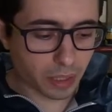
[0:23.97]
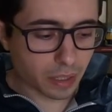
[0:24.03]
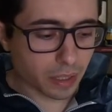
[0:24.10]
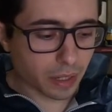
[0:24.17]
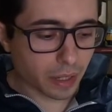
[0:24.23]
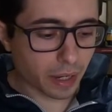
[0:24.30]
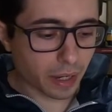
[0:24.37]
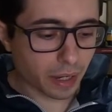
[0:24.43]

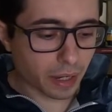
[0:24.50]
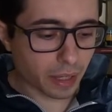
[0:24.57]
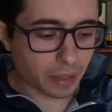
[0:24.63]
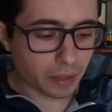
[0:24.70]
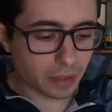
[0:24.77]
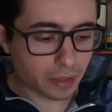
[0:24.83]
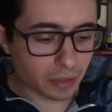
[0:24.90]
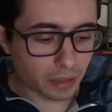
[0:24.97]

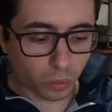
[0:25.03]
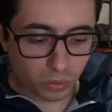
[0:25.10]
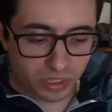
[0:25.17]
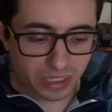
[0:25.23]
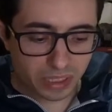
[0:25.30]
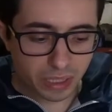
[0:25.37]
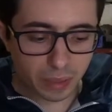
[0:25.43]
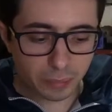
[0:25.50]
or
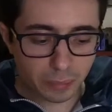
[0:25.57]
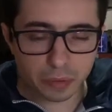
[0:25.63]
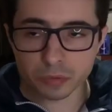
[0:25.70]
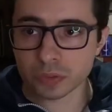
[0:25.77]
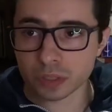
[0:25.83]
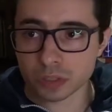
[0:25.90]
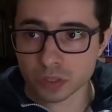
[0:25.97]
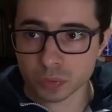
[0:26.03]

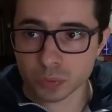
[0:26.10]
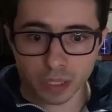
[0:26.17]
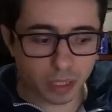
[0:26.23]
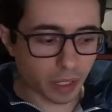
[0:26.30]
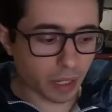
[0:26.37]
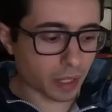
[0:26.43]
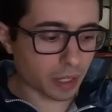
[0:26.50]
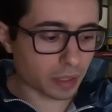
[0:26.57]
semi-infinite string,
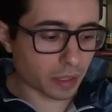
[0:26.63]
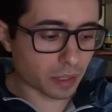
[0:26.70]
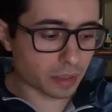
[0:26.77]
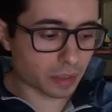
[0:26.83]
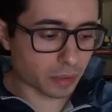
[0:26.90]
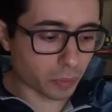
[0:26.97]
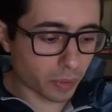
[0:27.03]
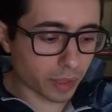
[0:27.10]
and
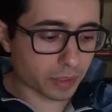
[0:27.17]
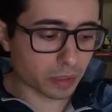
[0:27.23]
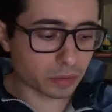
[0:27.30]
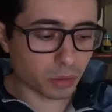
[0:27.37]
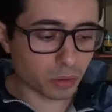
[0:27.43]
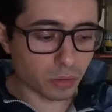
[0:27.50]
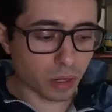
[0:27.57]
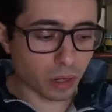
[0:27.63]
the right I
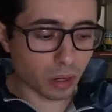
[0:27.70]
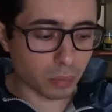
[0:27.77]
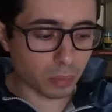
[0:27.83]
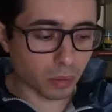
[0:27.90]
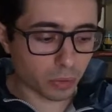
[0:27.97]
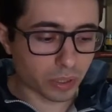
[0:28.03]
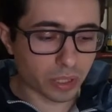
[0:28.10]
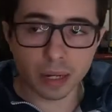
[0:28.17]
talk
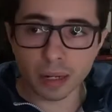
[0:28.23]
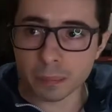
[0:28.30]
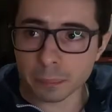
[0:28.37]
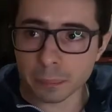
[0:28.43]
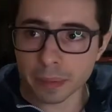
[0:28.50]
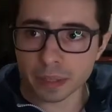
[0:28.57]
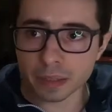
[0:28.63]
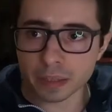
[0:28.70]
about
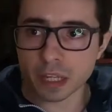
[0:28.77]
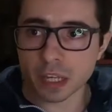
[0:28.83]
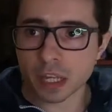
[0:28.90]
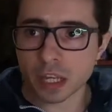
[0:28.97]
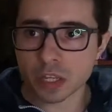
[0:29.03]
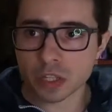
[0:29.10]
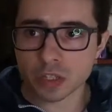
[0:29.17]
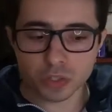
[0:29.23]
clumped
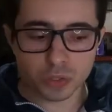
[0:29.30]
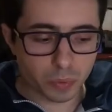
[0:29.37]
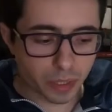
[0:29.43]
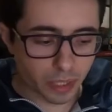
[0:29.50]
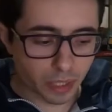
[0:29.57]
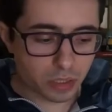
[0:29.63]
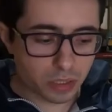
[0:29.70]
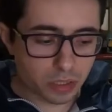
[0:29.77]

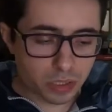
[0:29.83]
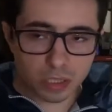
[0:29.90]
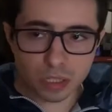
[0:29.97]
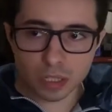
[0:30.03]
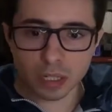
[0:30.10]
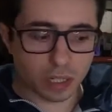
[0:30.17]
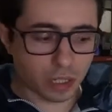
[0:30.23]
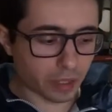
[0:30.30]
strings
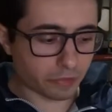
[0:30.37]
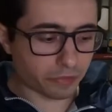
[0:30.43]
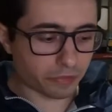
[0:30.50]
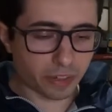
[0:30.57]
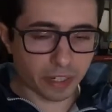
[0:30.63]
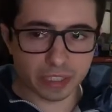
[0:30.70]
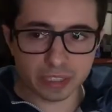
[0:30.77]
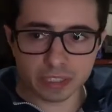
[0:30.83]
like
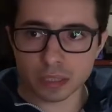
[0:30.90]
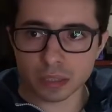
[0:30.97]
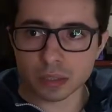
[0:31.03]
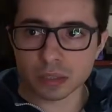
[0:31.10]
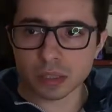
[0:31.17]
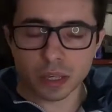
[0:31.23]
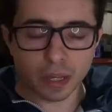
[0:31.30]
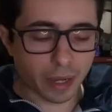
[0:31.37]
fixed
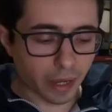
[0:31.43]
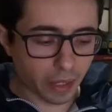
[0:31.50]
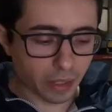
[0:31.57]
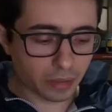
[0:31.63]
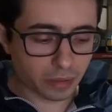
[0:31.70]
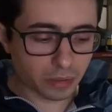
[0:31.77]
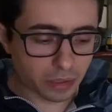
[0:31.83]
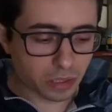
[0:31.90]

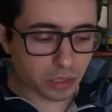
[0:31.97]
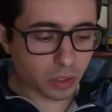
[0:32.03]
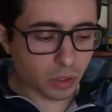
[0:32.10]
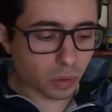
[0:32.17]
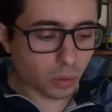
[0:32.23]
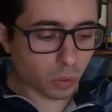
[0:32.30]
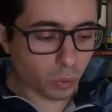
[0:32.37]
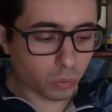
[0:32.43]
ends
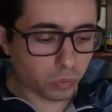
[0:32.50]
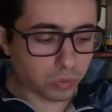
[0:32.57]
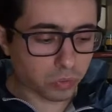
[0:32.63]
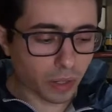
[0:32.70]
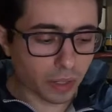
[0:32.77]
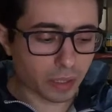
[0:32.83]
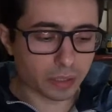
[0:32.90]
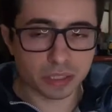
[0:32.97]
or
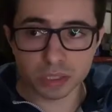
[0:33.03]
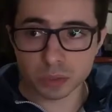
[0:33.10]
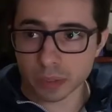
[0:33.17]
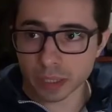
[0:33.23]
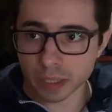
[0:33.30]
finite string.